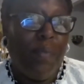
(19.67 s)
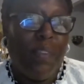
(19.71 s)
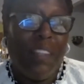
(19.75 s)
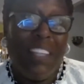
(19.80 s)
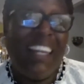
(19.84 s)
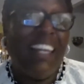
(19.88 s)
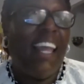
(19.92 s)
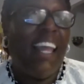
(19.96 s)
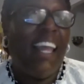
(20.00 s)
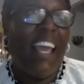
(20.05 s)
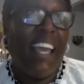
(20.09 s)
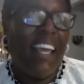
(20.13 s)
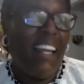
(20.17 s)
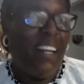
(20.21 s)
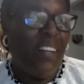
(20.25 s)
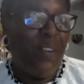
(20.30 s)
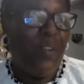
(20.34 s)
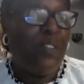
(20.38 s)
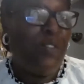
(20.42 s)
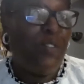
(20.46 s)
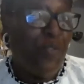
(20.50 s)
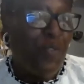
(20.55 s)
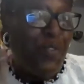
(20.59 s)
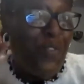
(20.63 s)
the land
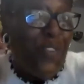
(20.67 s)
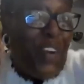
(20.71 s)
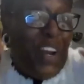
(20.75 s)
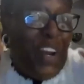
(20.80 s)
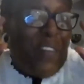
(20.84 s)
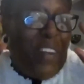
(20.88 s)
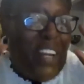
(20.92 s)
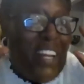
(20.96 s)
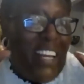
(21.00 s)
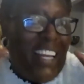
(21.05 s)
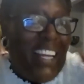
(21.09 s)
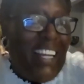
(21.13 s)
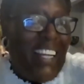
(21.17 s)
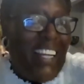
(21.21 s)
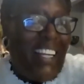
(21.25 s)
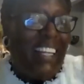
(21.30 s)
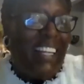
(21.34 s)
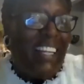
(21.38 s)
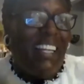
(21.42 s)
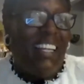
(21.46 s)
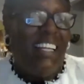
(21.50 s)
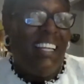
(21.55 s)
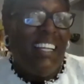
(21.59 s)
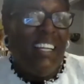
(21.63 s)
looks very
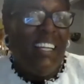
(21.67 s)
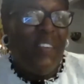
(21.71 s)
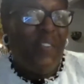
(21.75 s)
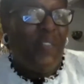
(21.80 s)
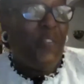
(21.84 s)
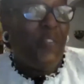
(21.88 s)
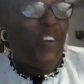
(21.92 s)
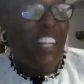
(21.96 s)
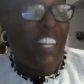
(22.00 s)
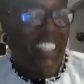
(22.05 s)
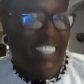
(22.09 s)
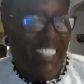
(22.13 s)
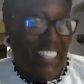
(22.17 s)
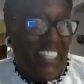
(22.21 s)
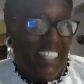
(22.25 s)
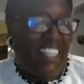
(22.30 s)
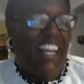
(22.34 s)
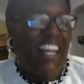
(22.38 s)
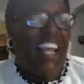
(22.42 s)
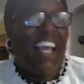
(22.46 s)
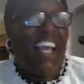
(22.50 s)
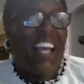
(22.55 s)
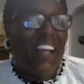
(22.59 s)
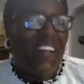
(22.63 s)
rich
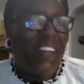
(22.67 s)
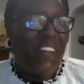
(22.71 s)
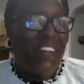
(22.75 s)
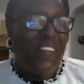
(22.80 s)
now.